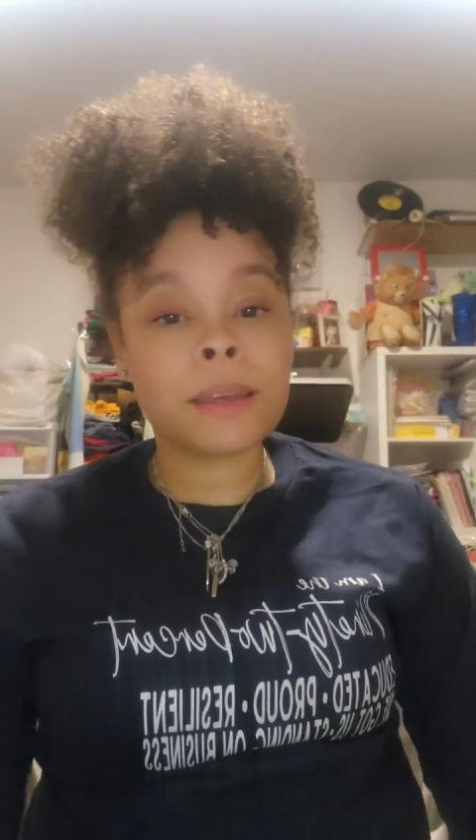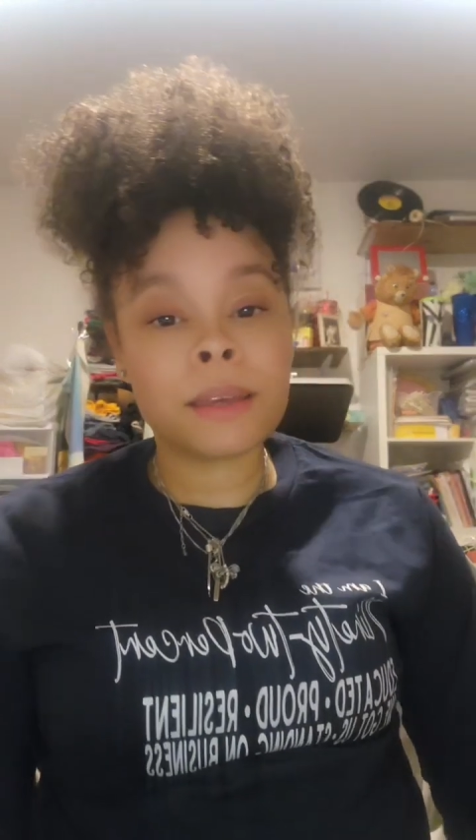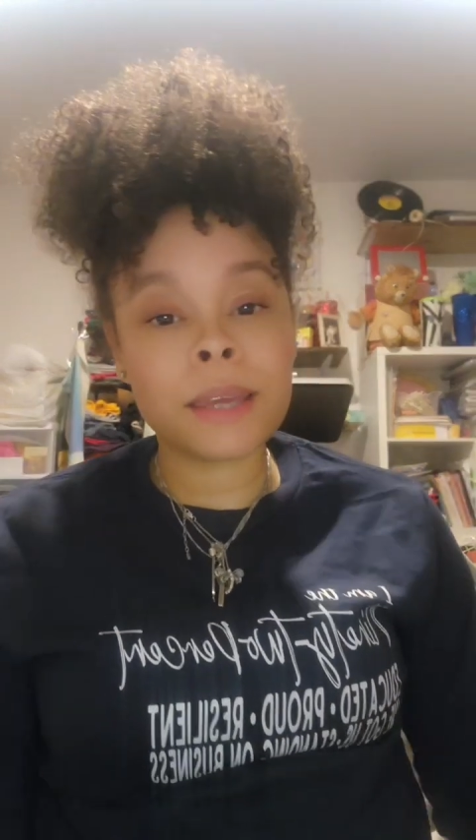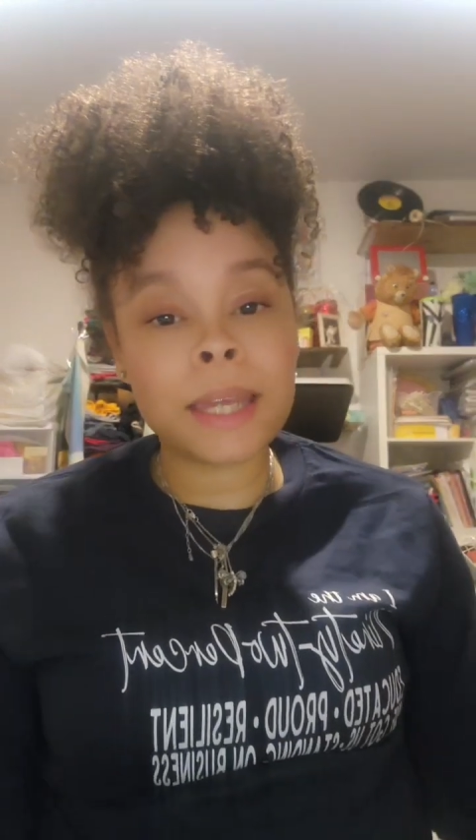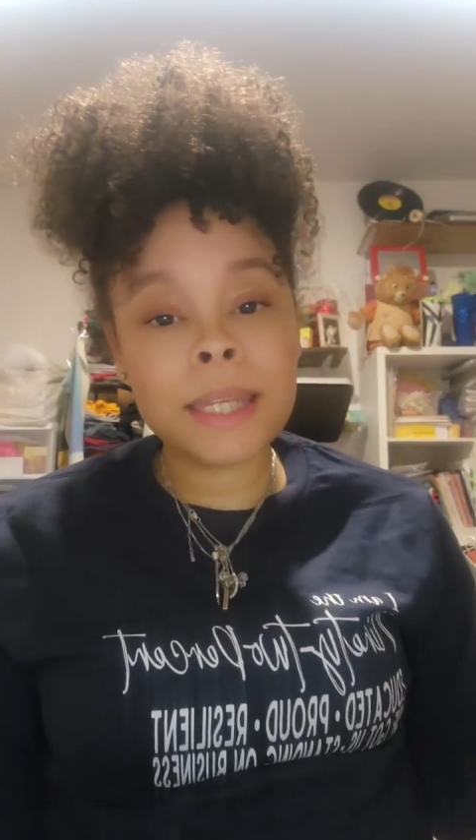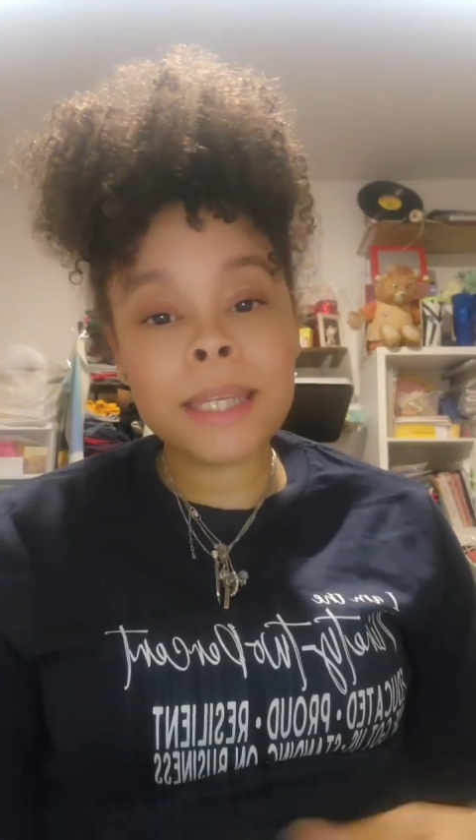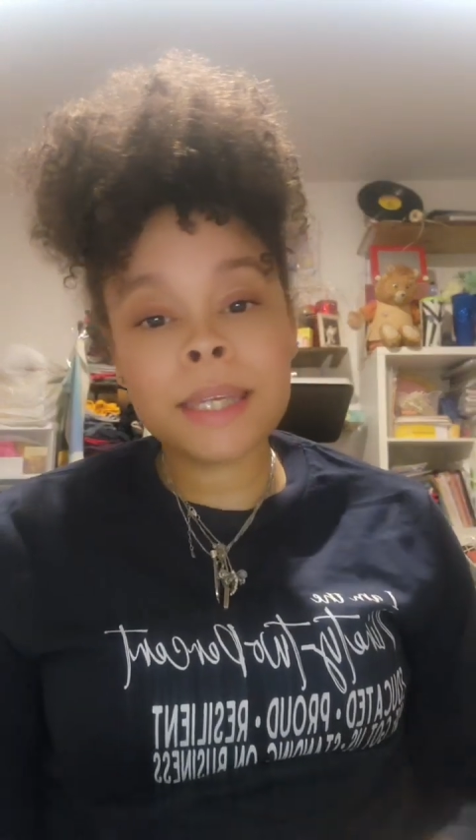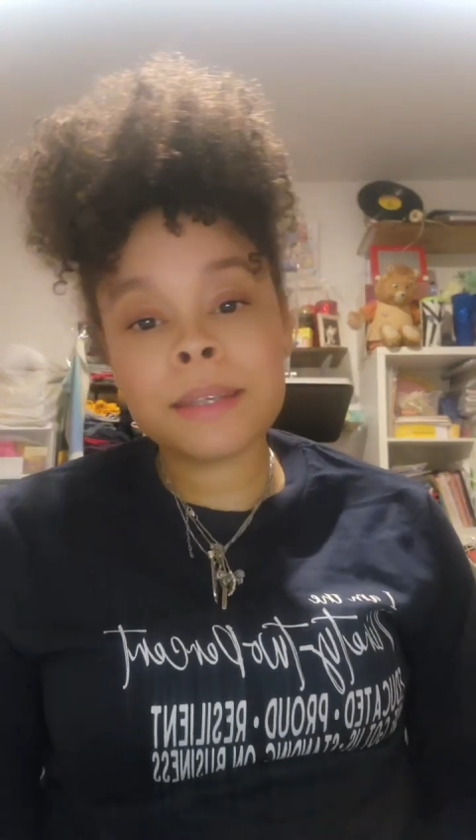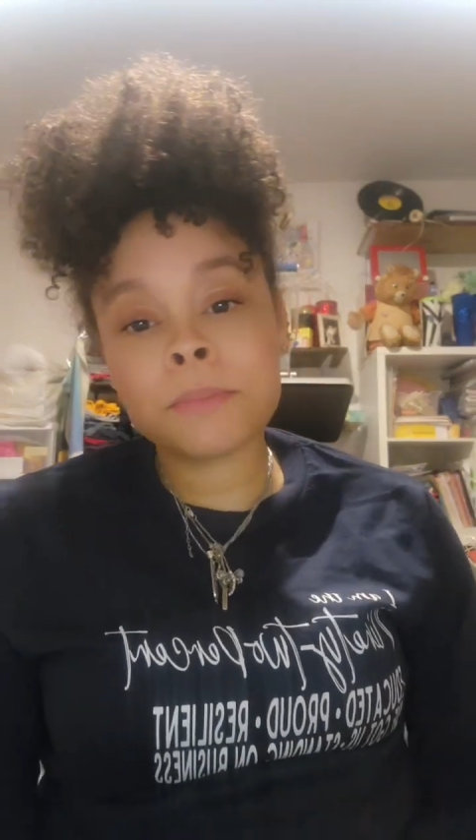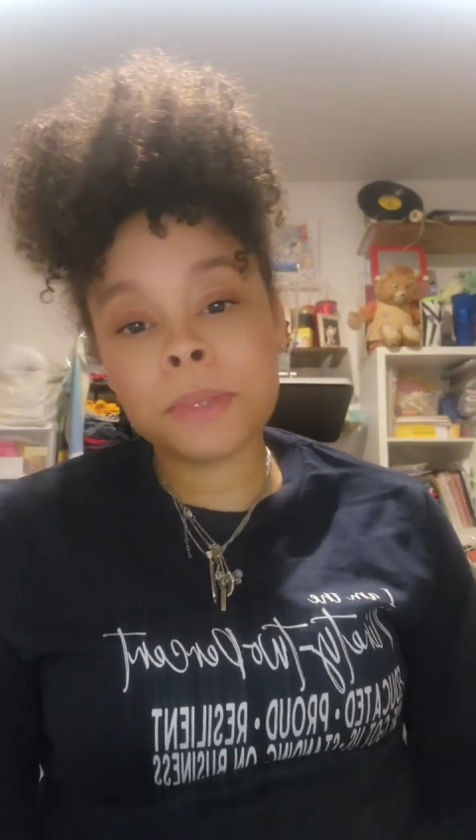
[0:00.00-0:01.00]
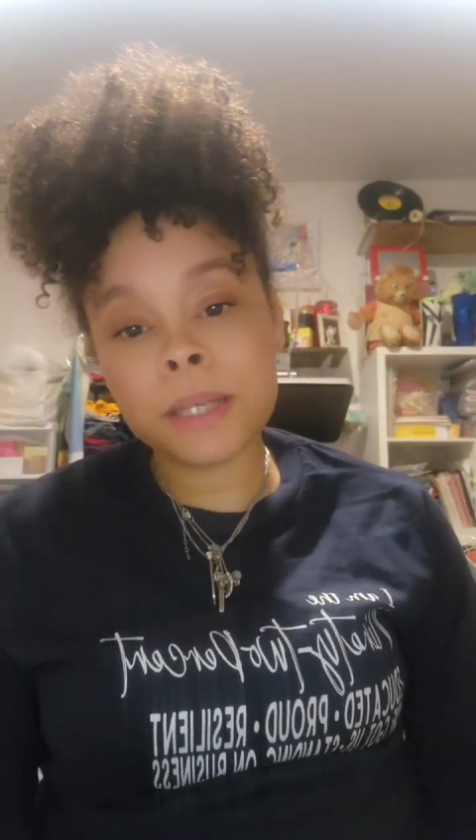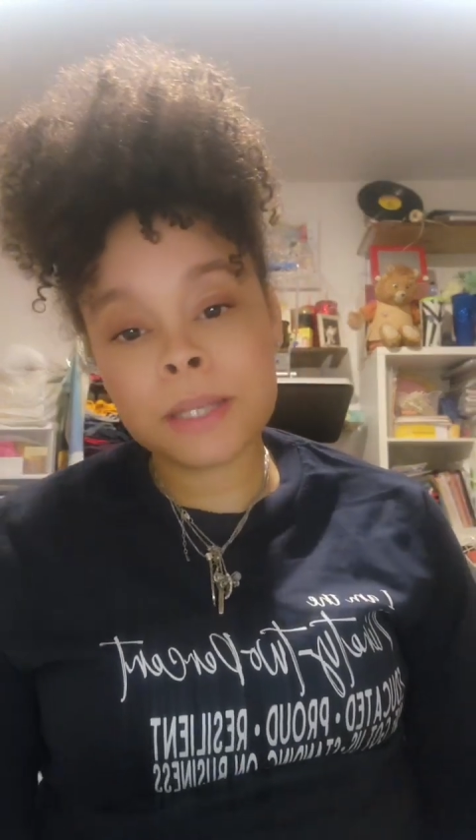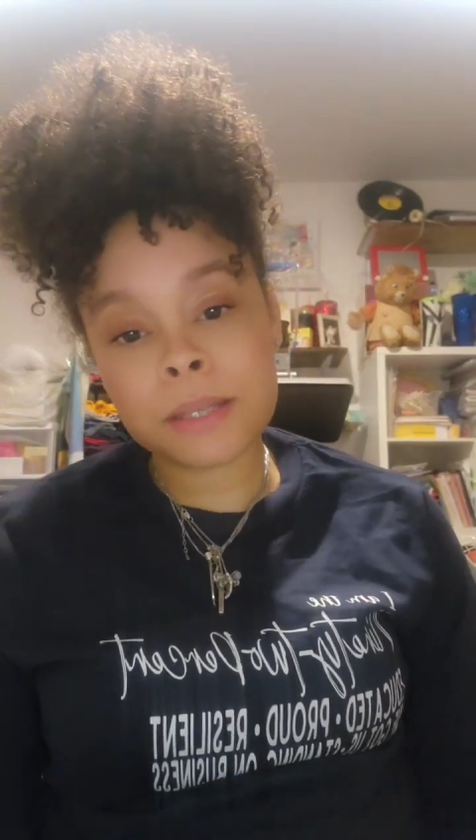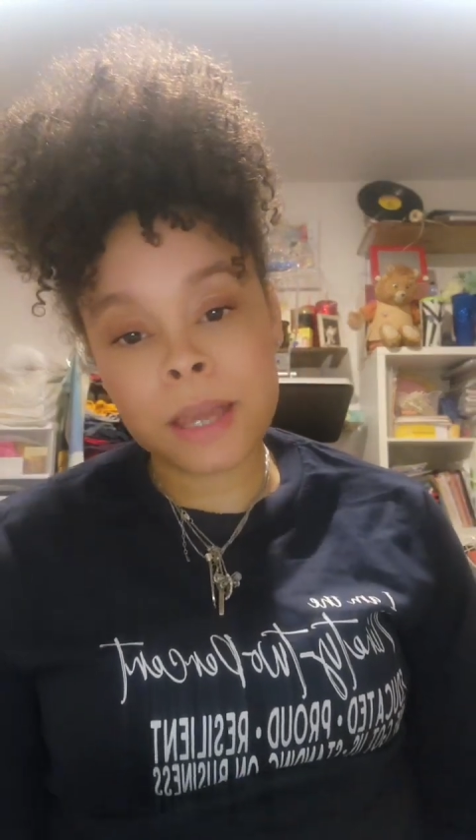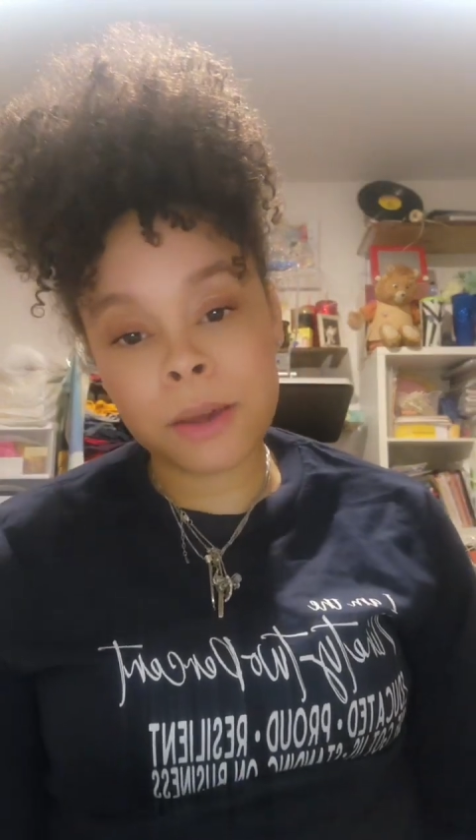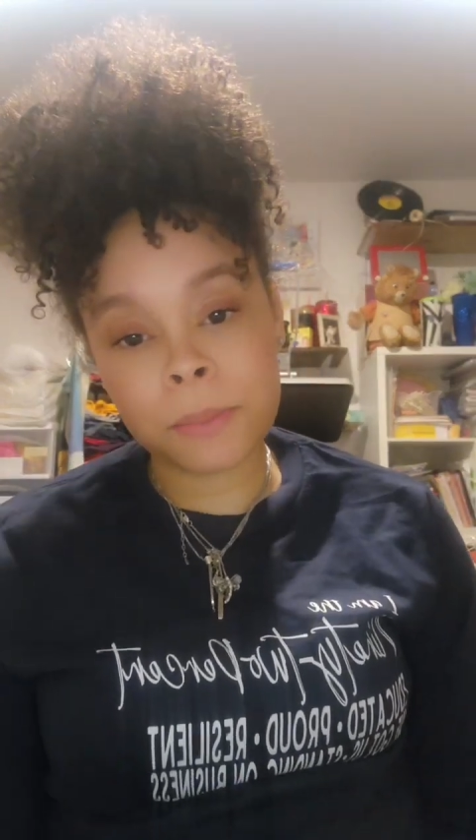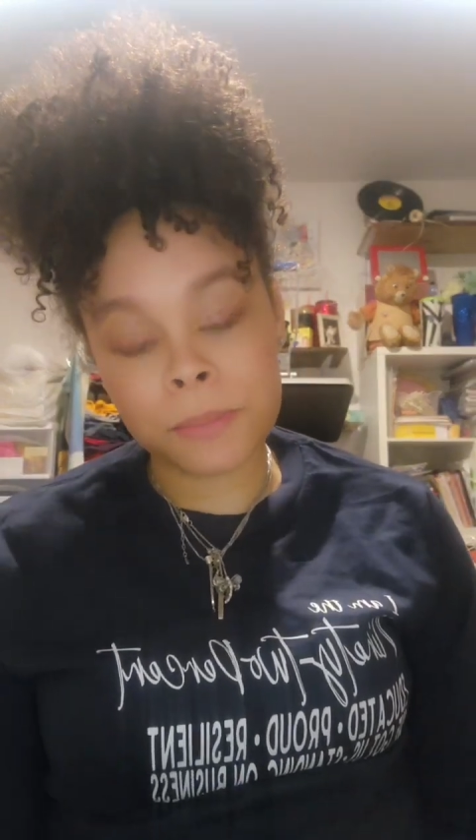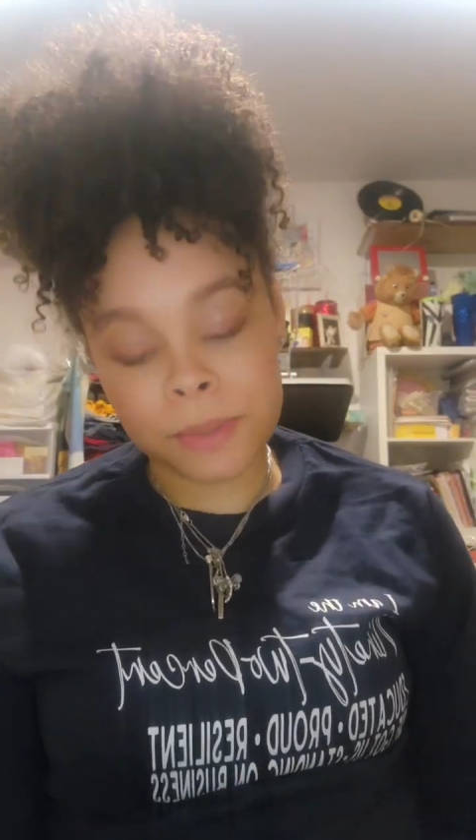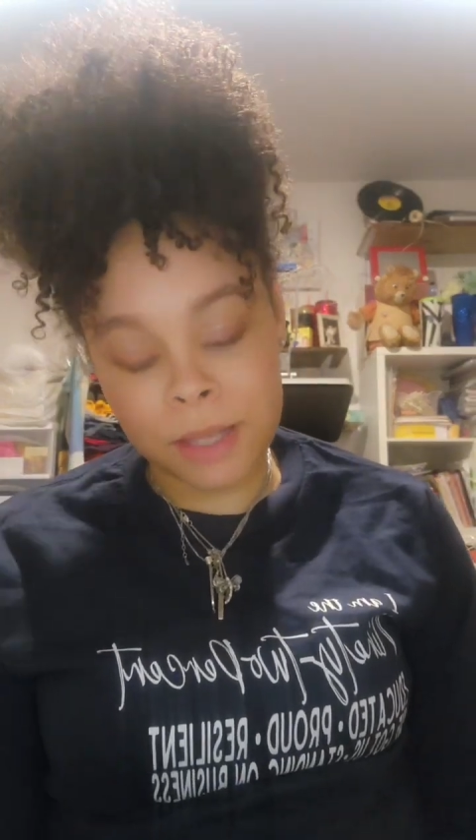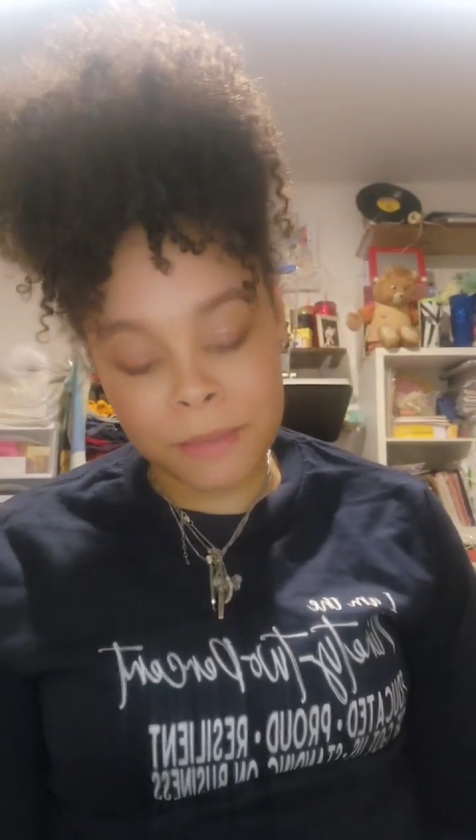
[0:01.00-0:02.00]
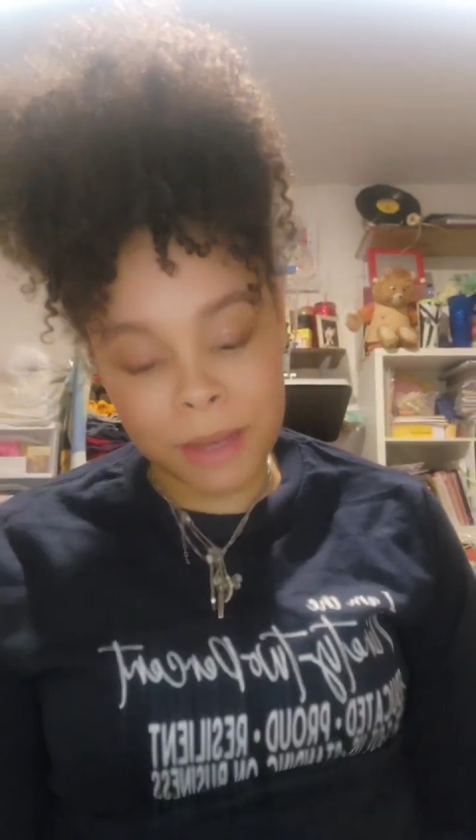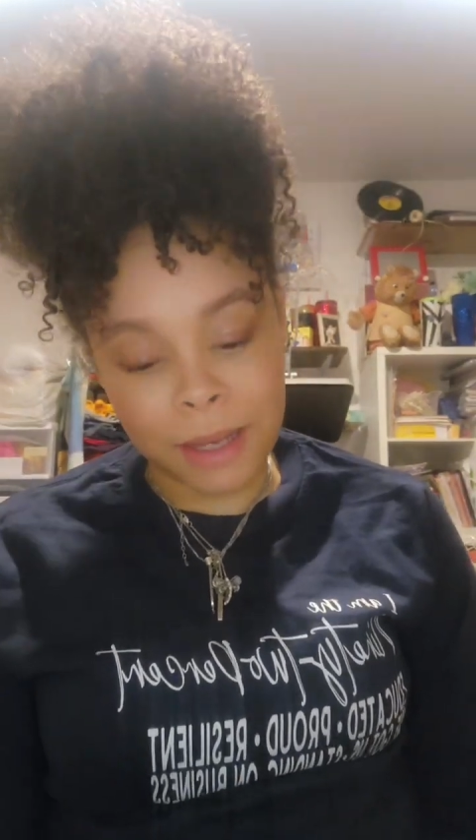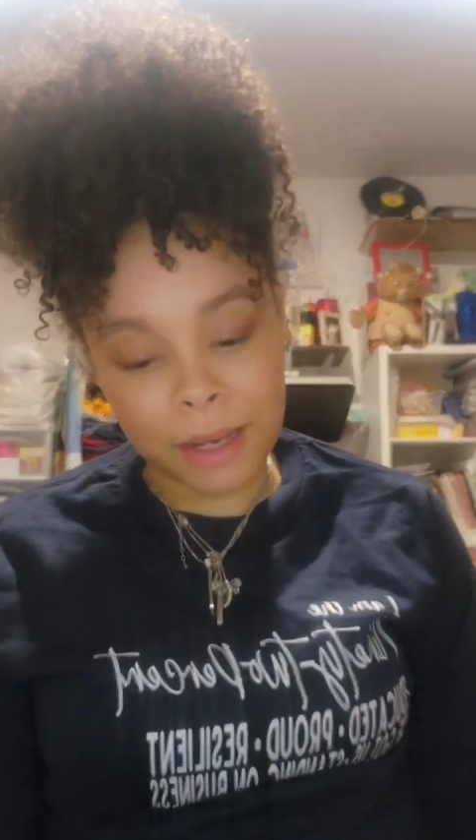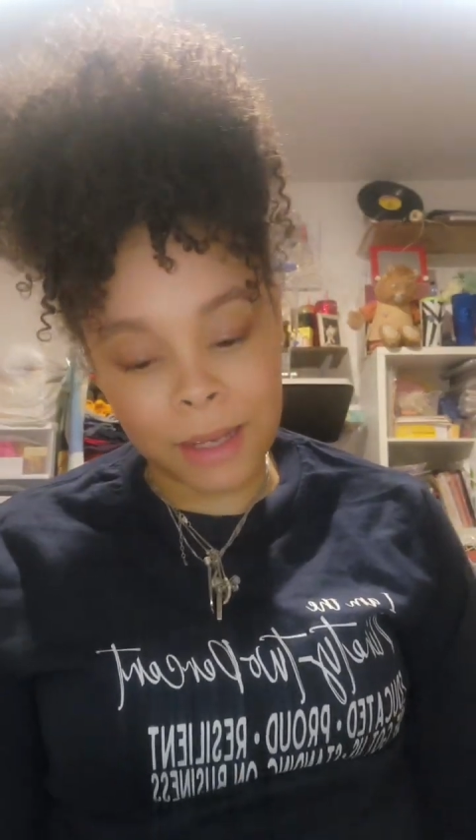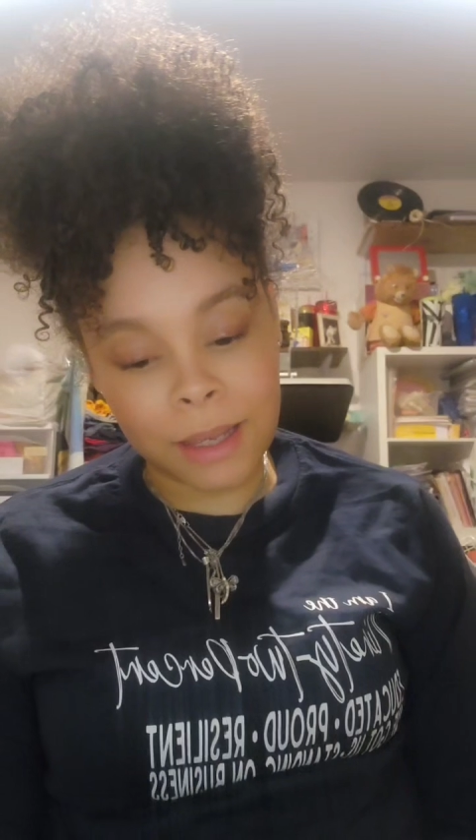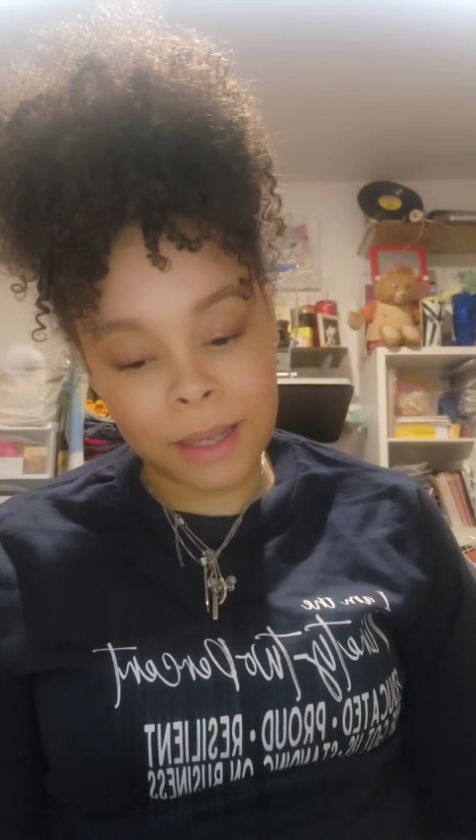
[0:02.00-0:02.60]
And then please help somebody